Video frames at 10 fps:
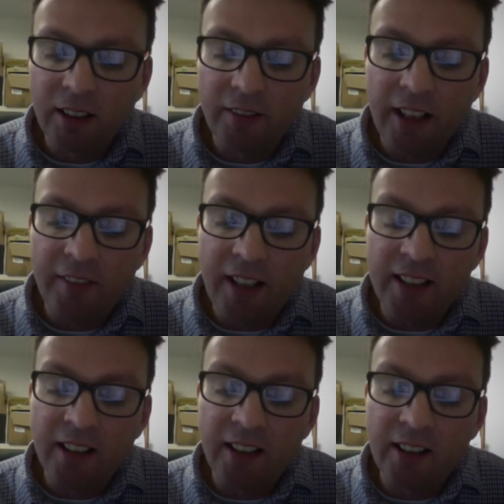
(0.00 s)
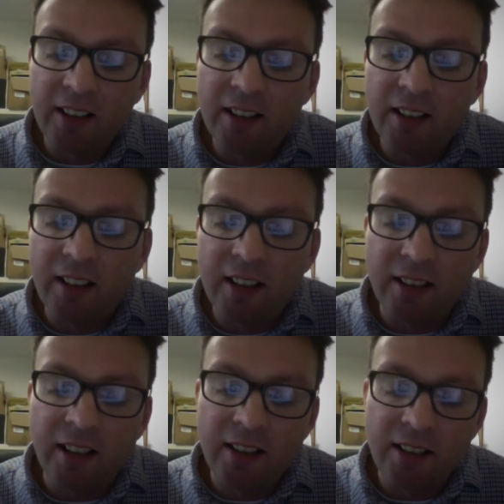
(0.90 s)
th- there's a
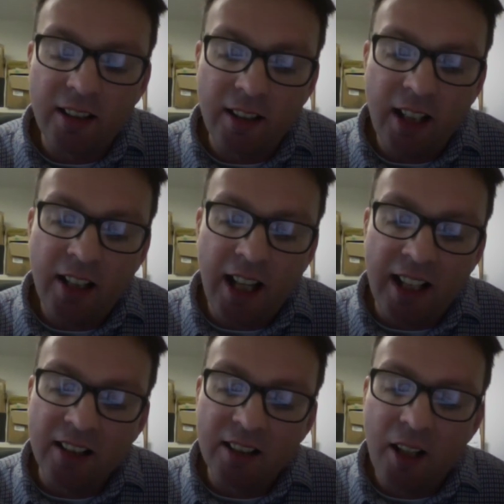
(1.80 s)
okay,